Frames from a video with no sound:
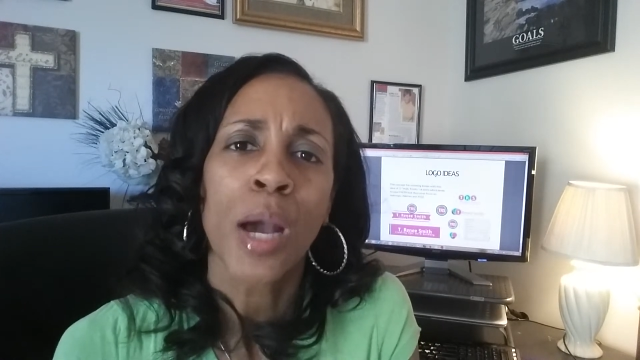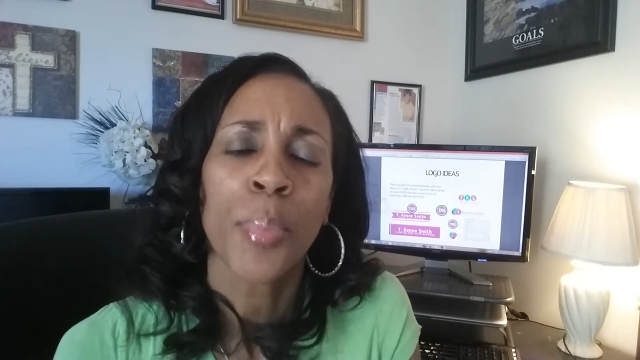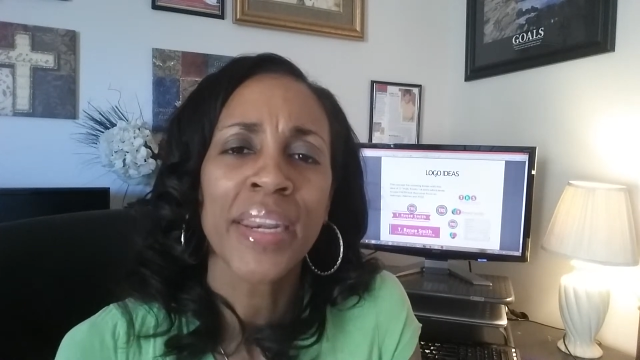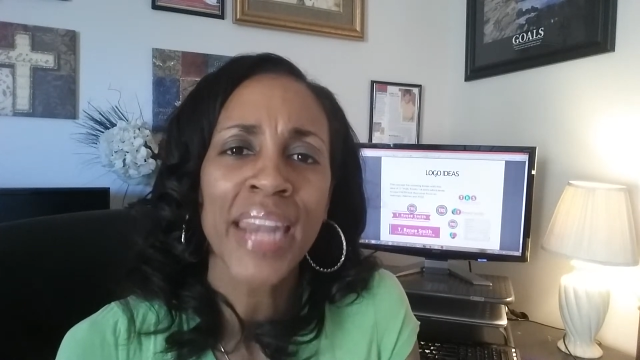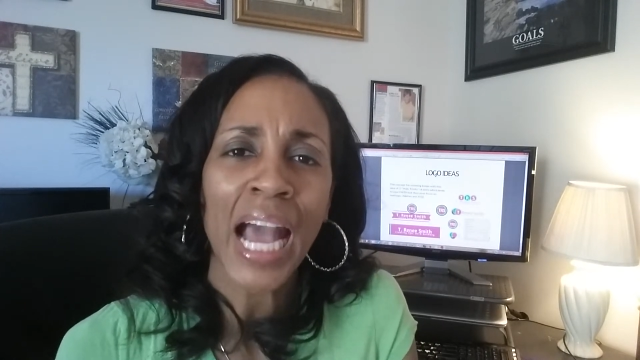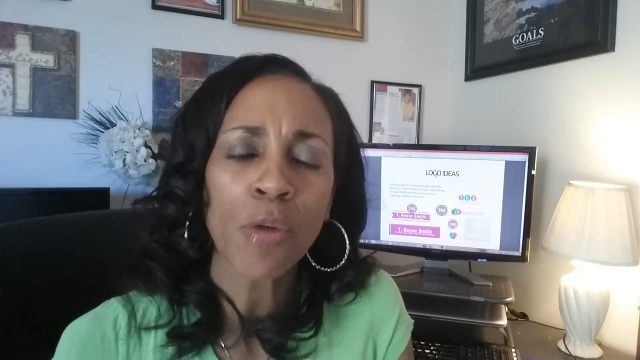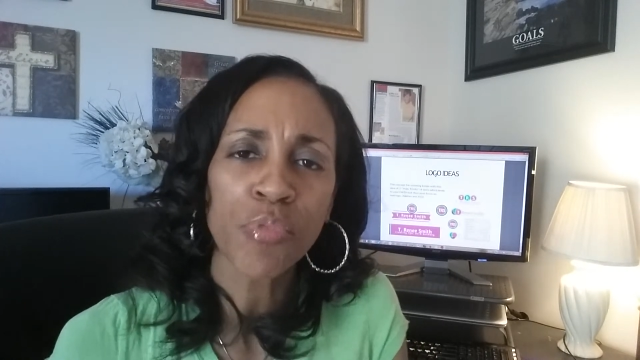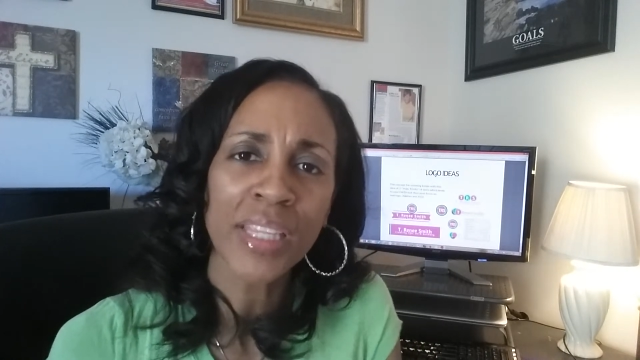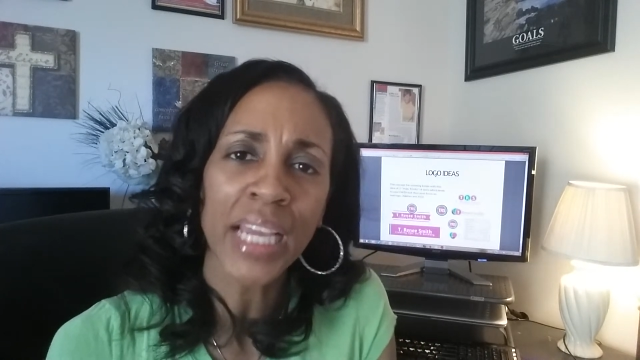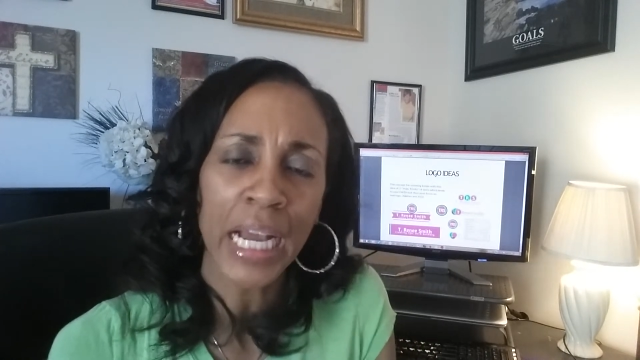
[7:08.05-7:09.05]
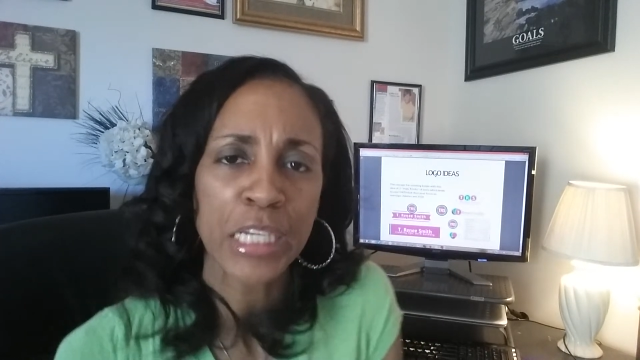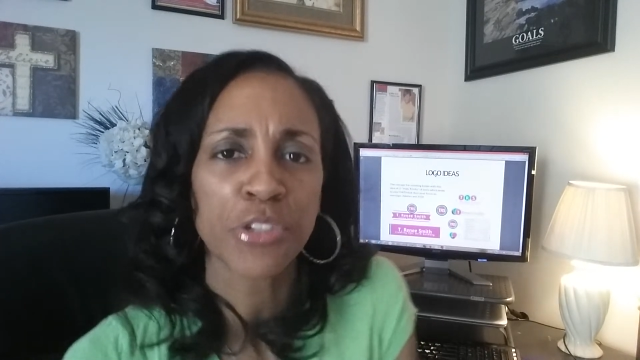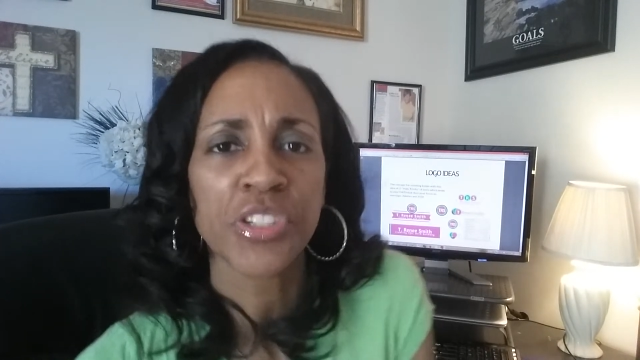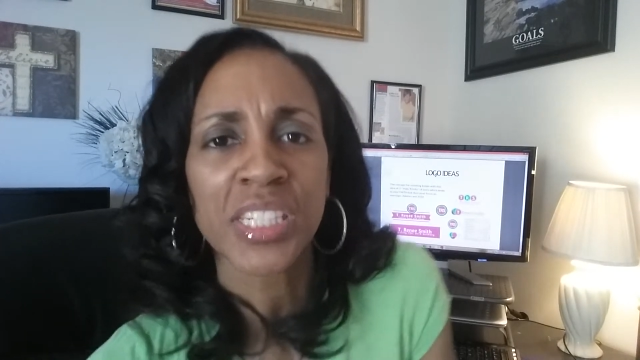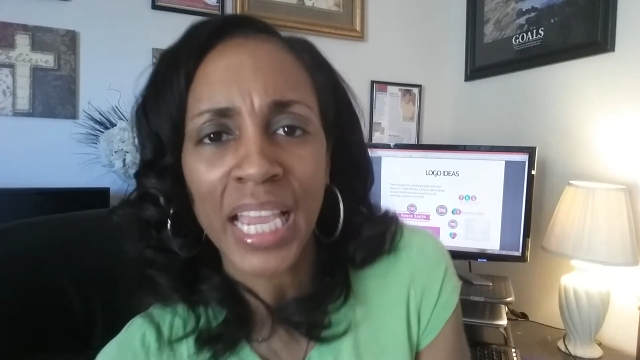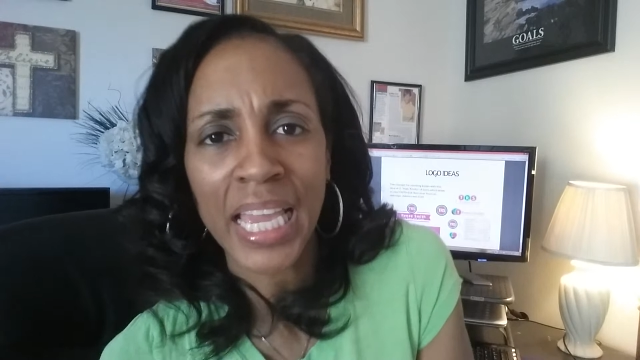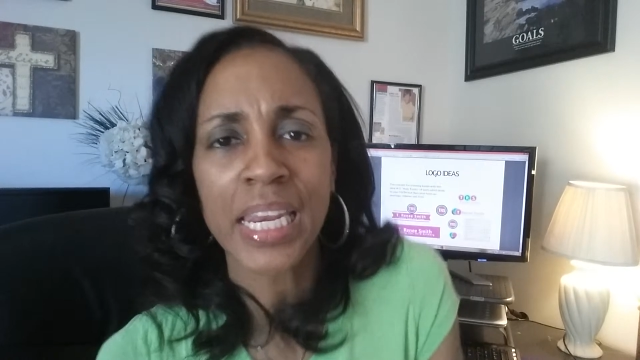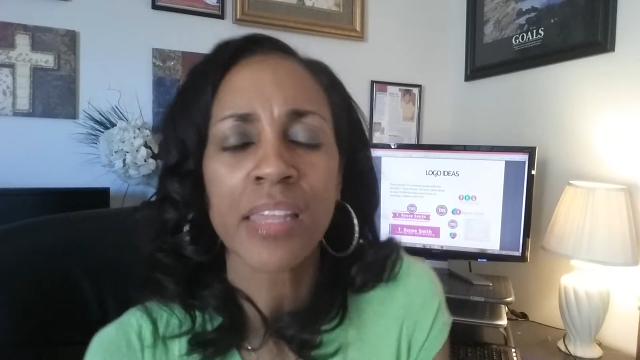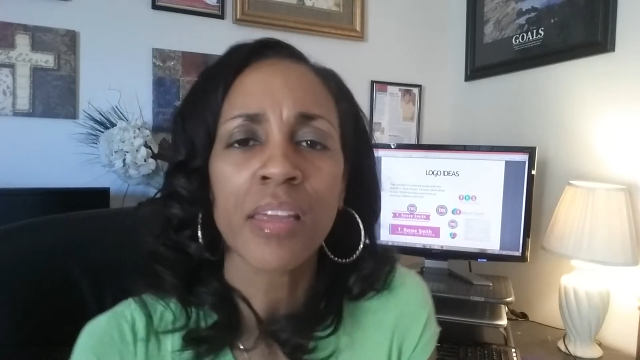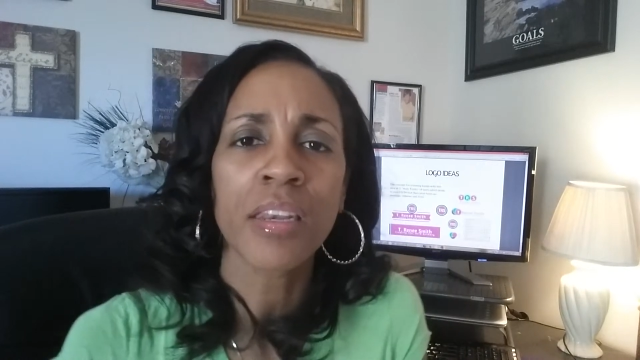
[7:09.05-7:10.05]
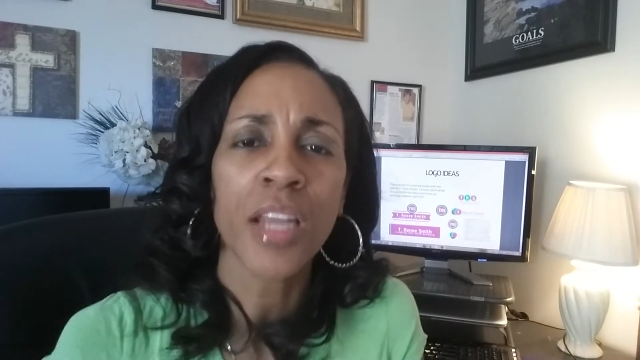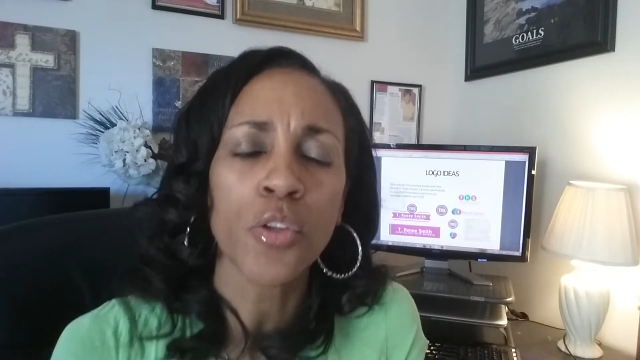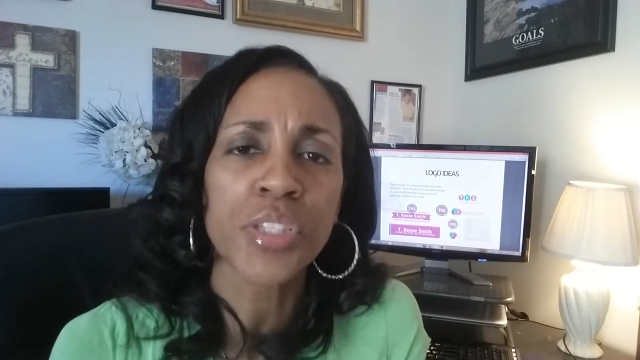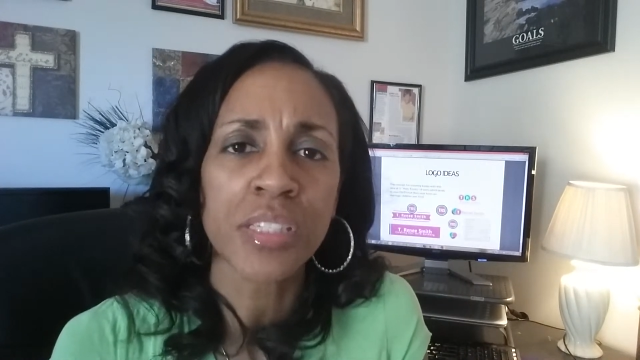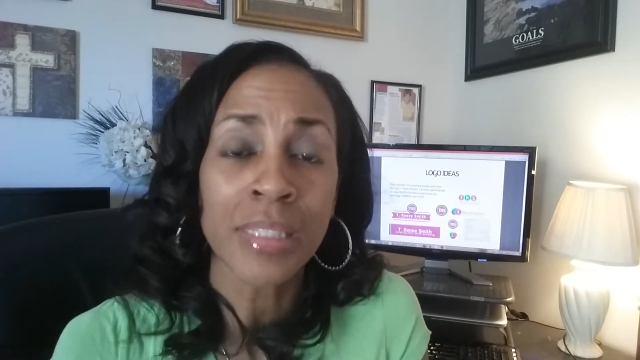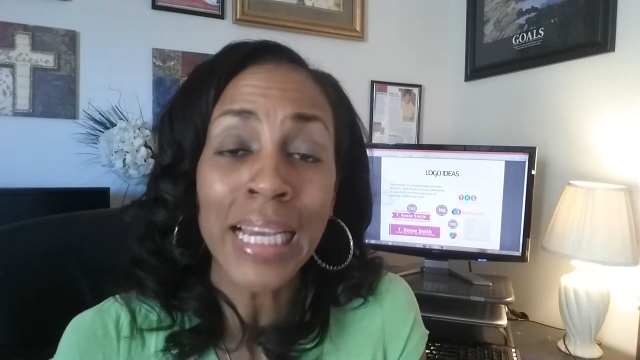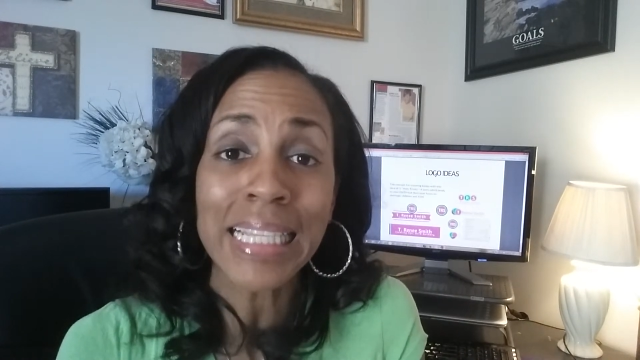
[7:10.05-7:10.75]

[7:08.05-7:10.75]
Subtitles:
but not really understanding the nuts